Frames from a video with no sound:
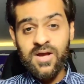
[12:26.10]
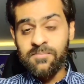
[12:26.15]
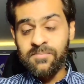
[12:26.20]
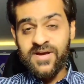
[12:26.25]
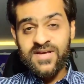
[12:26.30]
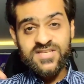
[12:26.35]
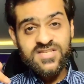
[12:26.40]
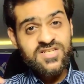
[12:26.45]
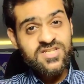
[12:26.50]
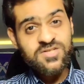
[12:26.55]

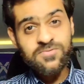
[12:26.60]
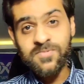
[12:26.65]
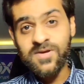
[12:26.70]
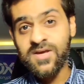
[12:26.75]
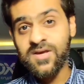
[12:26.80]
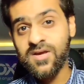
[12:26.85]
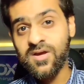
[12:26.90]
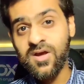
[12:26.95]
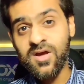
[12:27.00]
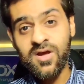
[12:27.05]
message
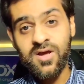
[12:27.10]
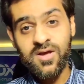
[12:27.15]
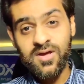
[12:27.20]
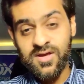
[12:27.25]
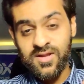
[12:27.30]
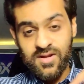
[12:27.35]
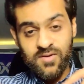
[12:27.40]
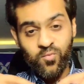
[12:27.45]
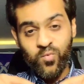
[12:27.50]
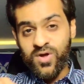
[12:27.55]
me
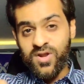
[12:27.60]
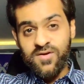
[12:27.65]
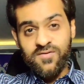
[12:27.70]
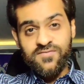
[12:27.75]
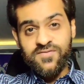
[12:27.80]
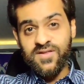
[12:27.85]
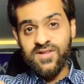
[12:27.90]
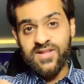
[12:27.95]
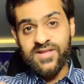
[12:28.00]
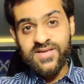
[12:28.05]
in one
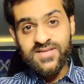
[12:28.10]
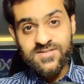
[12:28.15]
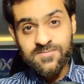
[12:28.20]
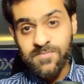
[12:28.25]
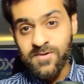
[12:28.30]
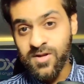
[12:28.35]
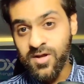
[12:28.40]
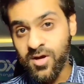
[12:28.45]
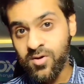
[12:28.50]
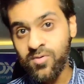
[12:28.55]
of the links
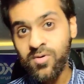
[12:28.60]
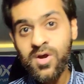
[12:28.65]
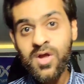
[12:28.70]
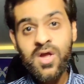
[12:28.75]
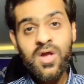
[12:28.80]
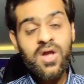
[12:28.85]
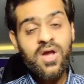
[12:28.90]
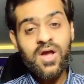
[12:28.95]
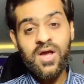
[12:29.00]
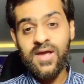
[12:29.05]
below,
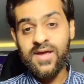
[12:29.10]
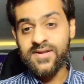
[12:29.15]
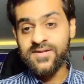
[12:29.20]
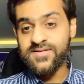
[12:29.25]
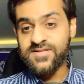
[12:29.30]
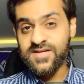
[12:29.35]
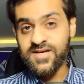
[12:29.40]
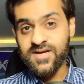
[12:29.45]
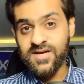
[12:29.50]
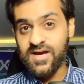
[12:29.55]

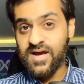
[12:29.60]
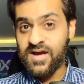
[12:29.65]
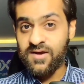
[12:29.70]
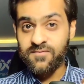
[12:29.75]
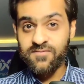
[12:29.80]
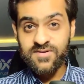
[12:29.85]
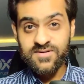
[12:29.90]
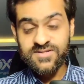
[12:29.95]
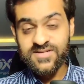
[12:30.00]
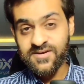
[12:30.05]
and
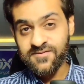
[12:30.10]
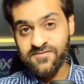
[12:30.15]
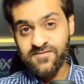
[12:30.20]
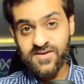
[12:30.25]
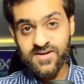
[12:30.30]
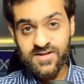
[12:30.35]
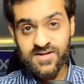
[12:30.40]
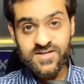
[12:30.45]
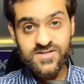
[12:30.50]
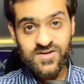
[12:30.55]
I will
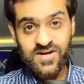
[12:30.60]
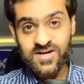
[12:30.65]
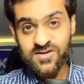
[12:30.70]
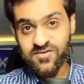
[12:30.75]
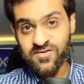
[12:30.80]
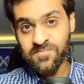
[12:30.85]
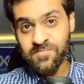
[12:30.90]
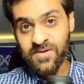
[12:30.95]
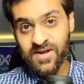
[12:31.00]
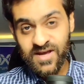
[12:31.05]
definitely try
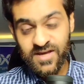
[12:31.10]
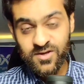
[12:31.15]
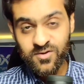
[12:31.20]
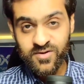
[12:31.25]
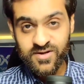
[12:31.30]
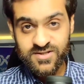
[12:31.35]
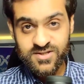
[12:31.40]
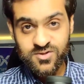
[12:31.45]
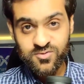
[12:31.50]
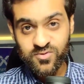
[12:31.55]
to reply
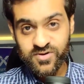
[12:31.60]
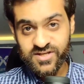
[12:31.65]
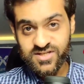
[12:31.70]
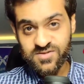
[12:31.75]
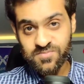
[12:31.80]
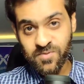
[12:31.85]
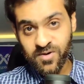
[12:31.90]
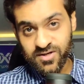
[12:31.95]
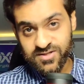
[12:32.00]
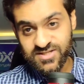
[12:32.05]
you as soon
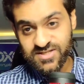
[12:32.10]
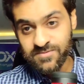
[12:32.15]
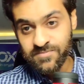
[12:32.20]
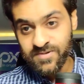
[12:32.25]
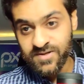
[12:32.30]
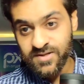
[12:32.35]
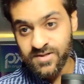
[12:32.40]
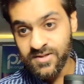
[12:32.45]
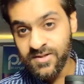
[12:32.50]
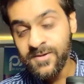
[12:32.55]
as
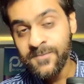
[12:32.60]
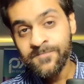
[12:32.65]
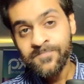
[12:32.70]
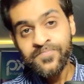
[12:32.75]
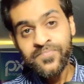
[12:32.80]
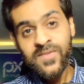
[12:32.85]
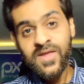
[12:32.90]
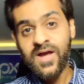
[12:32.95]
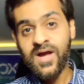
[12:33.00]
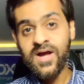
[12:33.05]
possible.
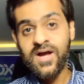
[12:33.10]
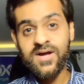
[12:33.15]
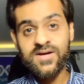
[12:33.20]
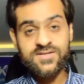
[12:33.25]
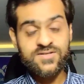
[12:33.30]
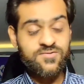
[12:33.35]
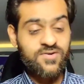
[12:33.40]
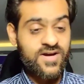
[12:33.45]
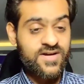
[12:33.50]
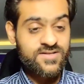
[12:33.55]

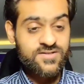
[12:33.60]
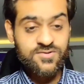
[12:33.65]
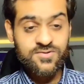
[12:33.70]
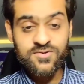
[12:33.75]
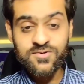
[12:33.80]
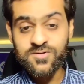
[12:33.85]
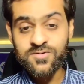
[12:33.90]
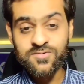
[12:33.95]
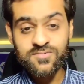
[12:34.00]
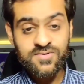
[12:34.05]
Try
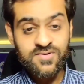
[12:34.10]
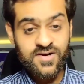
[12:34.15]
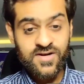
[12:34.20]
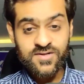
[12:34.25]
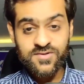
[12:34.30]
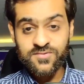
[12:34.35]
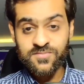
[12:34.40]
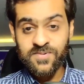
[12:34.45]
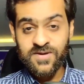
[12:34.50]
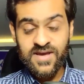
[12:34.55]

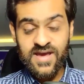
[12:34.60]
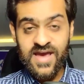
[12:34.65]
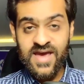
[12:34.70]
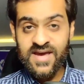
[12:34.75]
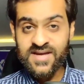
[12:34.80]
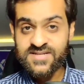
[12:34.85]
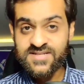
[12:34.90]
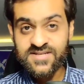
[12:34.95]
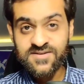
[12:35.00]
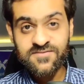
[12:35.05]
to be
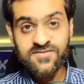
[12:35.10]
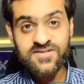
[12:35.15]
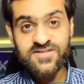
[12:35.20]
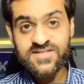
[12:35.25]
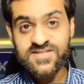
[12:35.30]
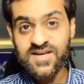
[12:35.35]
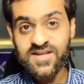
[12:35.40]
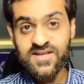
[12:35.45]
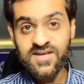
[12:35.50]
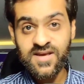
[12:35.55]
active in
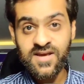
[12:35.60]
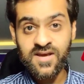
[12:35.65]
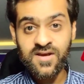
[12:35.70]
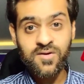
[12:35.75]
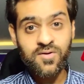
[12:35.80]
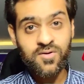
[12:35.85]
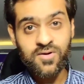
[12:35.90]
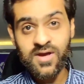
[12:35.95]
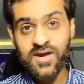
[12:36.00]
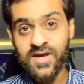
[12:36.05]

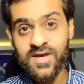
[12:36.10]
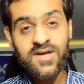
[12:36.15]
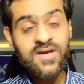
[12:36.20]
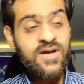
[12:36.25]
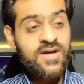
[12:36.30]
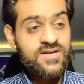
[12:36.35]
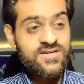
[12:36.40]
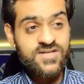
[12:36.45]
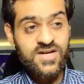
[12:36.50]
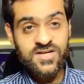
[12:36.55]
studying. Okay,
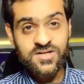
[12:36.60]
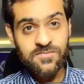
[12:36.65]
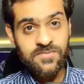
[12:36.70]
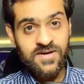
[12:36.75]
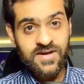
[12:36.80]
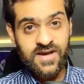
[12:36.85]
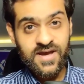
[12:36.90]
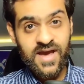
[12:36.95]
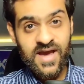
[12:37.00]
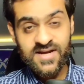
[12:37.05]
try to
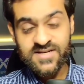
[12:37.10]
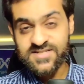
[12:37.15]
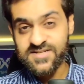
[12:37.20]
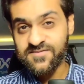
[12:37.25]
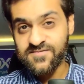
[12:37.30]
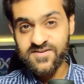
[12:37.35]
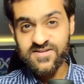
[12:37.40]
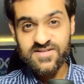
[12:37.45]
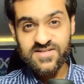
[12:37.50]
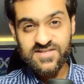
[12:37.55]
be
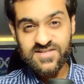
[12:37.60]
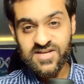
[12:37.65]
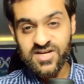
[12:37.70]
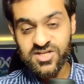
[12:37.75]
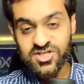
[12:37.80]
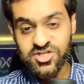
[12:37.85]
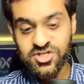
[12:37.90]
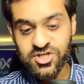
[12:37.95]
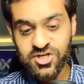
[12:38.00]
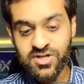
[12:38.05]
active in
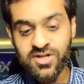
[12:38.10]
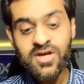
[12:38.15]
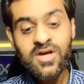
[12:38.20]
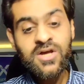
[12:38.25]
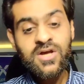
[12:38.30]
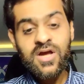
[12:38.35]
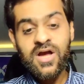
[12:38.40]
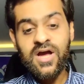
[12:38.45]
discussion.